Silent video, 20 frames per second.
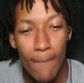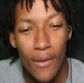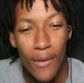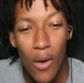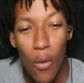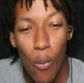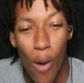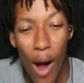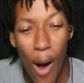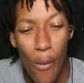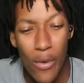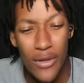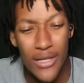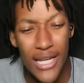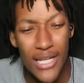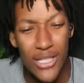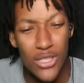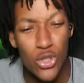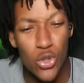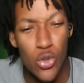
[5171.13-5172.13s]
why would
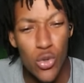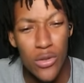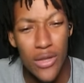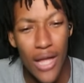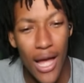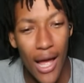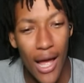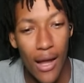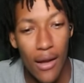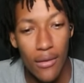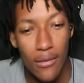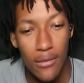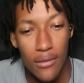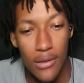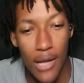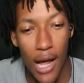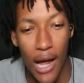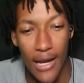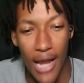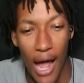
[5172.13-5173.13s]
they do that?
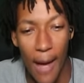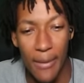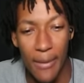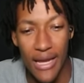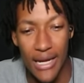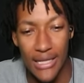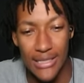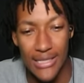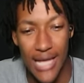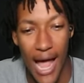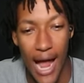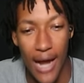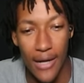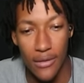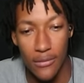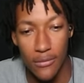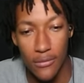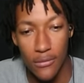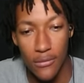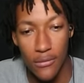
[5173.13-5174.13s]
Nah, now I'm getting attacked.
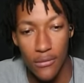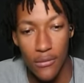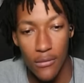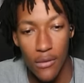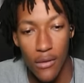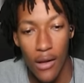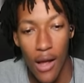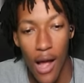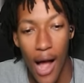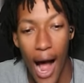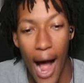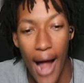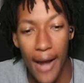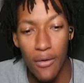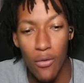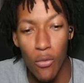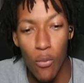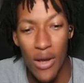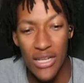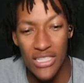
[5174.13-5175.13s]
I
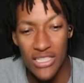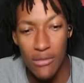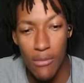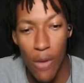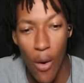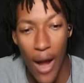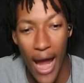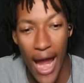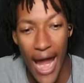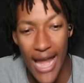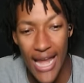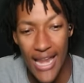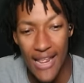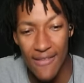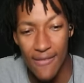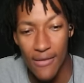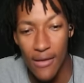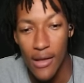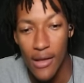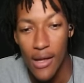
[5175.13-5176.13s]
done wasted about eighty,
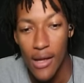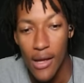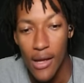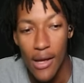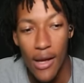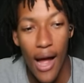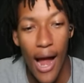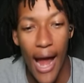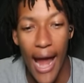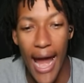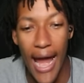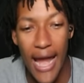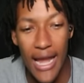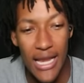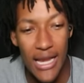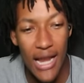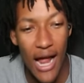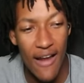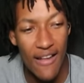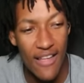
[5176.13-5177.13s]

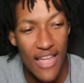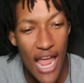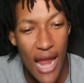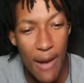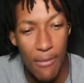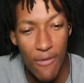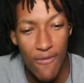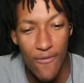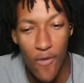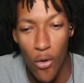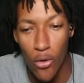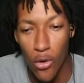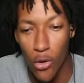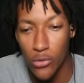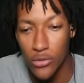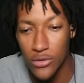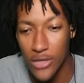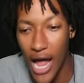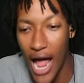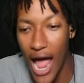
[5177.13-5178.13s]
eighty-nine camera
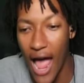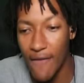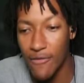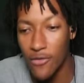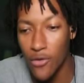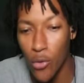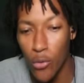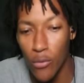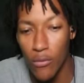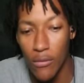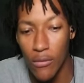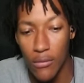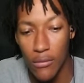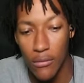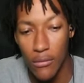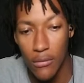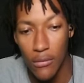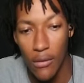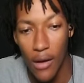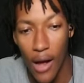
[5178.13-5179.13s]
photos. I have no.
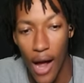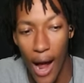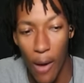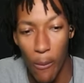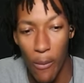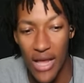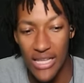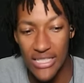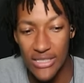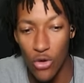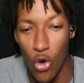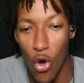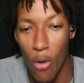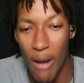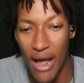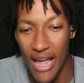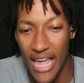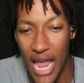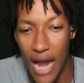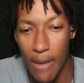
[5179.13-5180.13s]
I wasted all
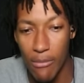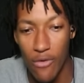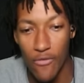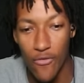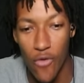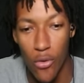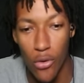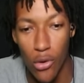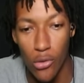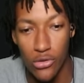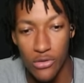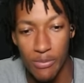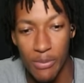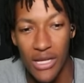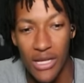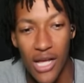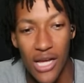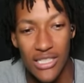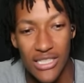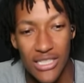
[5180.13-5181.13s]
my camera photos
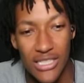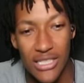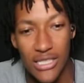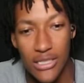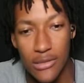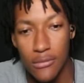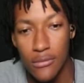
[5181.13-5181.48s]
because of this